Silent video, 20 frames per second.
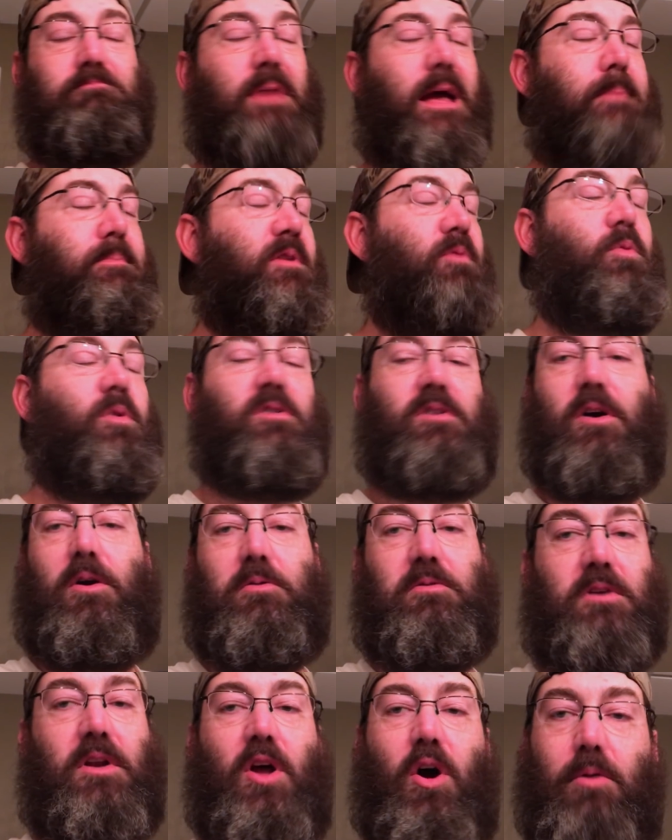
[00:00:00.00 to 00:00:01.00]
Maybe we'll go
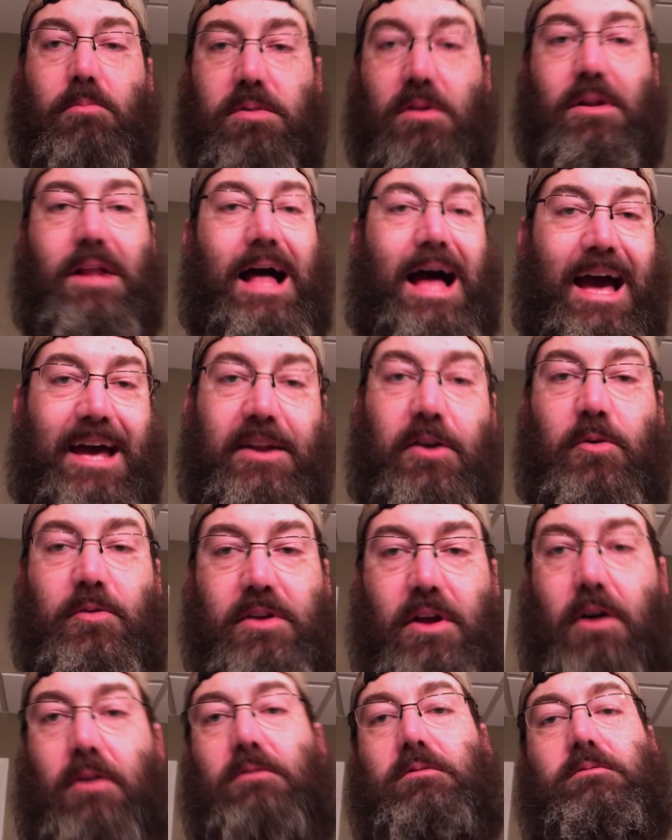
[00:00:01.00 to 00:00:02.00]
global, I
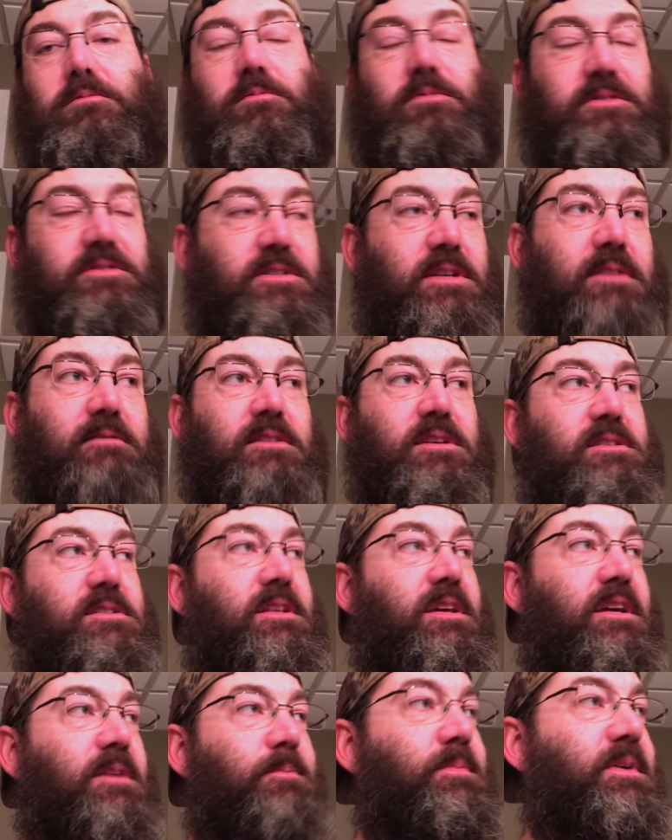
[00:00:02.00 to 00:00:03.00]
don't know. We'll see if this
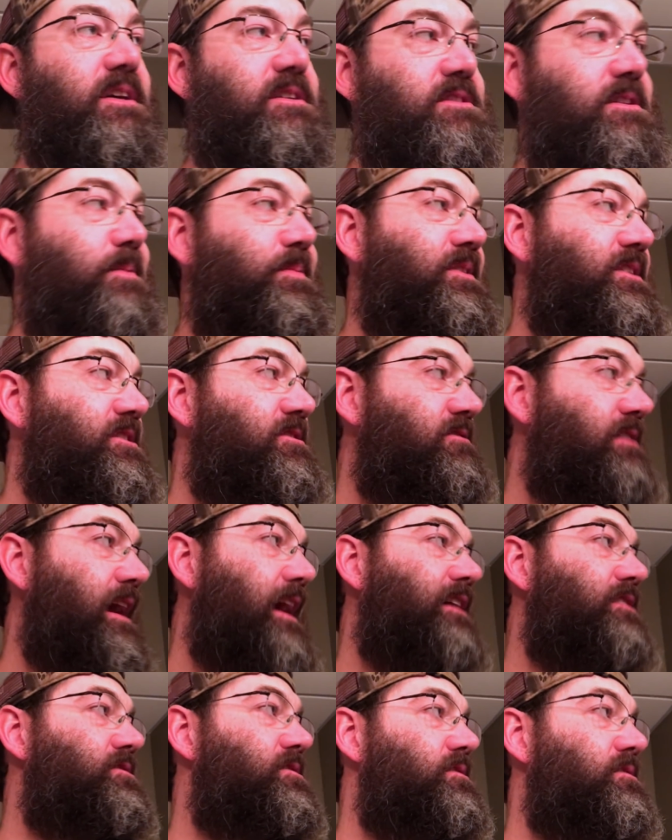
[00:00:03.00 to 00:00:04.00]
thing picks up any
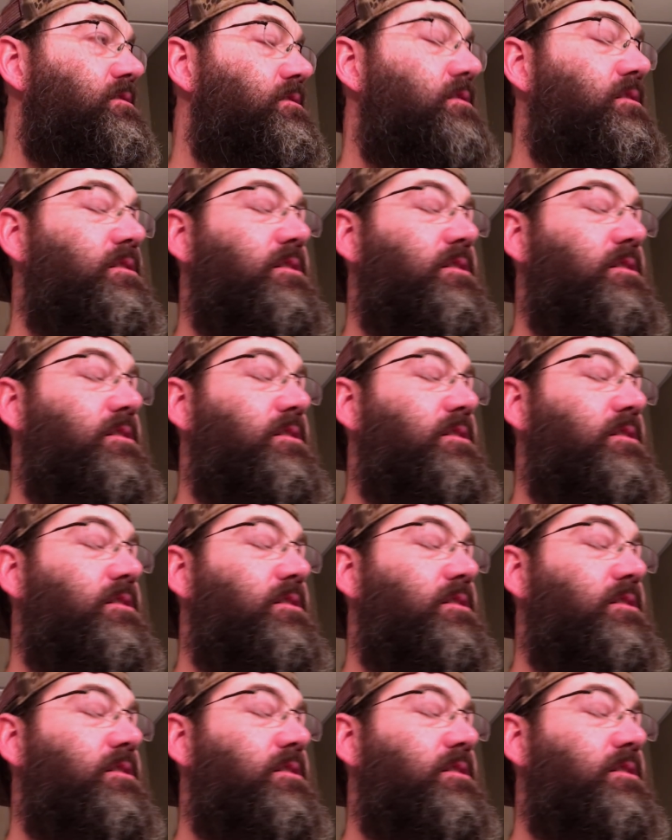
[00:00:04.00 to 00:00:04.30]
traction.